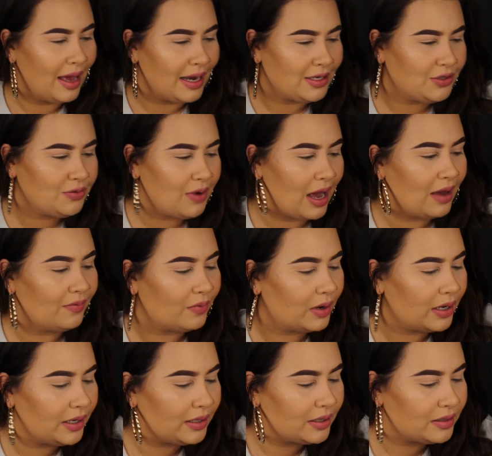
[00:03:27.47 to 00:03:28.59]
I do have
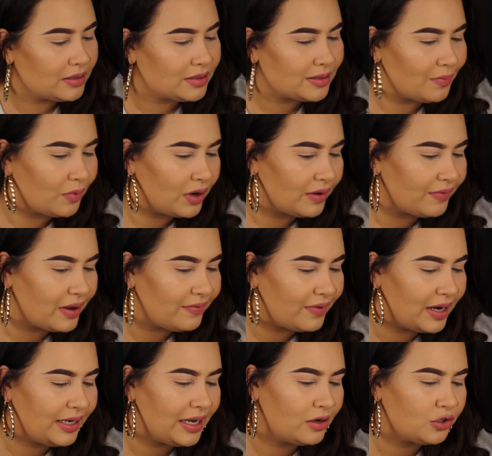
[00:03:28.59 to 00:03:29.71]
one somewhere. If I
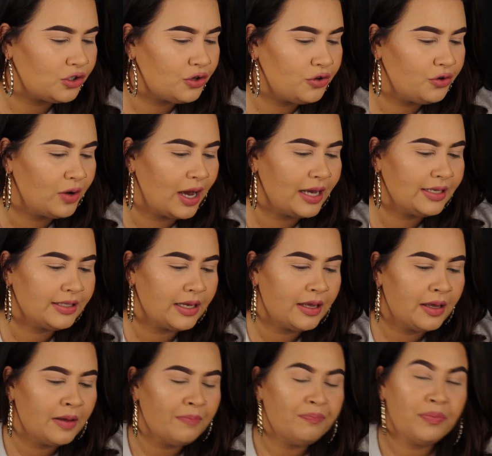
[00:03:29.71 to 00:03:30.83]
find it, I'll show you guys.
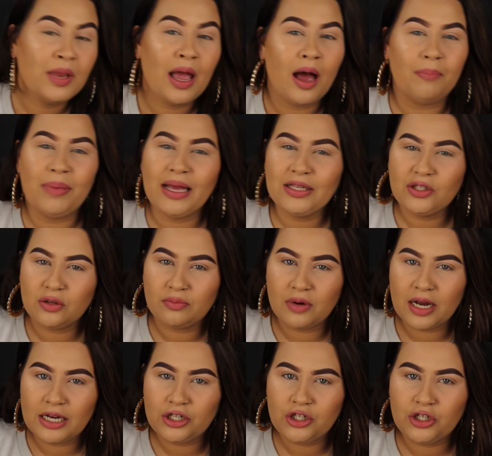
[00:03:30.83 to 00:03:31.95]
A pencil
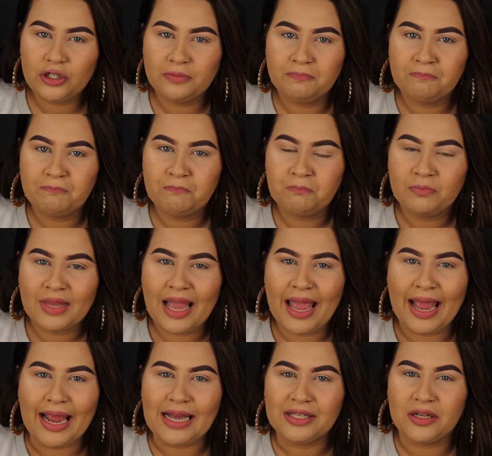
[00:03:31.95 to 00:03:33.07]
brush
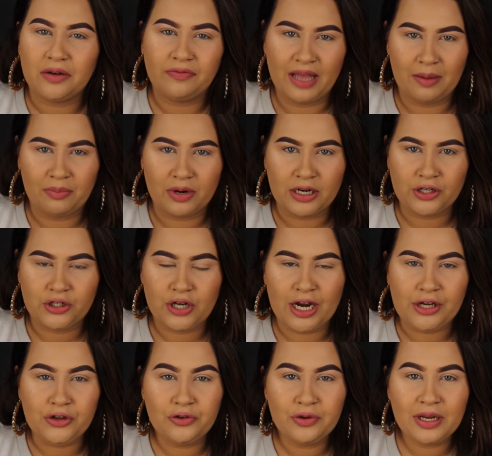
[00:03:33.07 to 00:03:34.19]
and a flat brush,
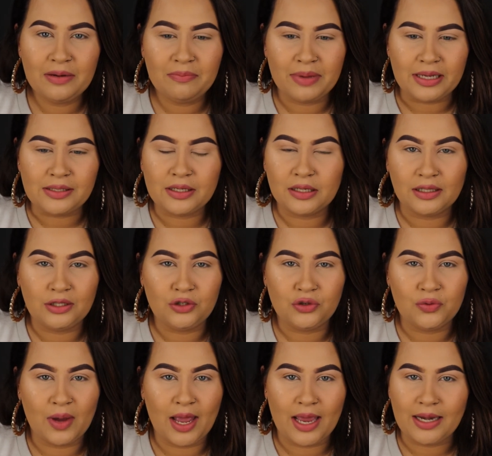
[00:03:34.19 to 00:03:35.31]
and you can basically
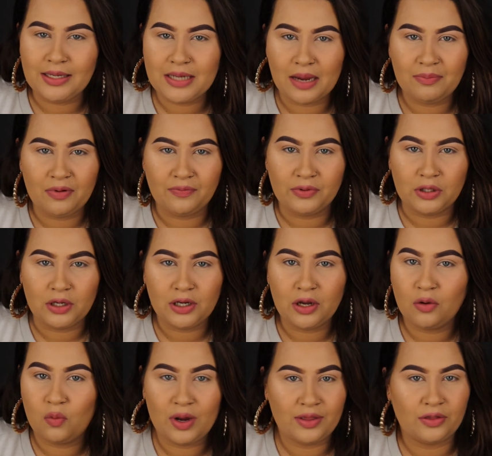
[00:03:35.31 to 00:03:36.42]
do any type of look
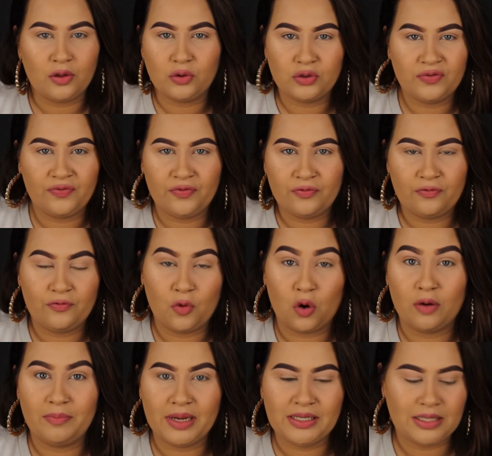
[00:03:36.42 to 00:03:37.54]
with those
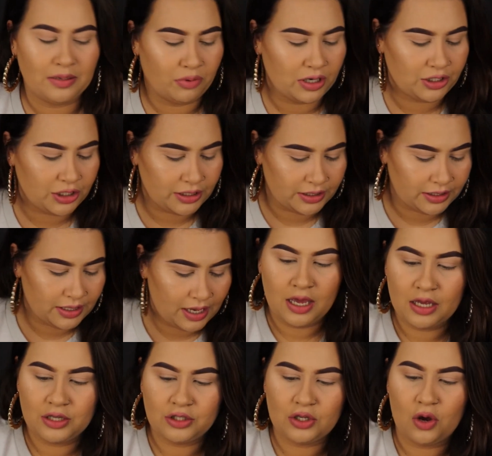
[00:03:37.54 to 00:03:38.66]
4 basic brushes.
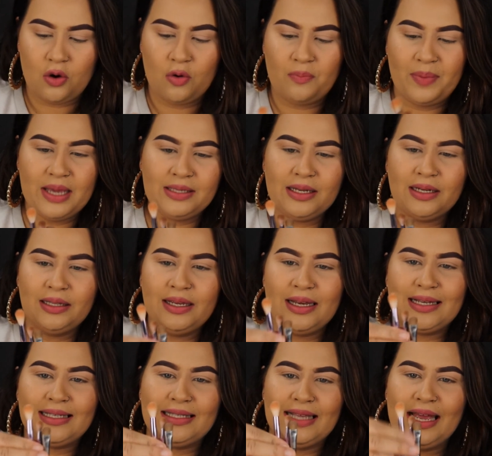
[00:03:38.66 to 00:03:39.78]
So basically a
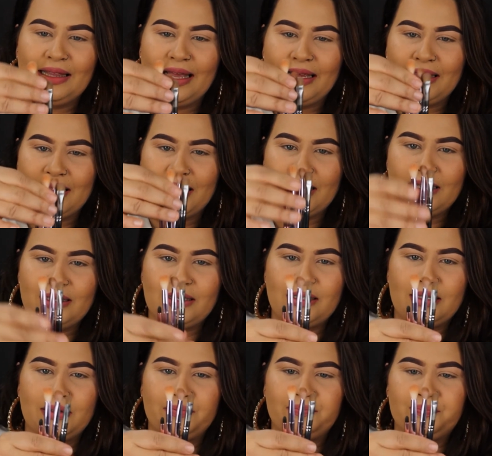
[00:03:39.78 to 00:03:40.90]
set like this